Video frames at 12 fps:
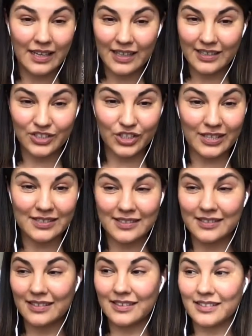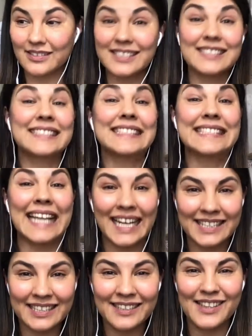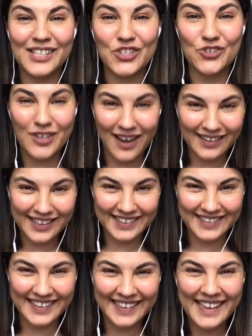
just stunningly shocking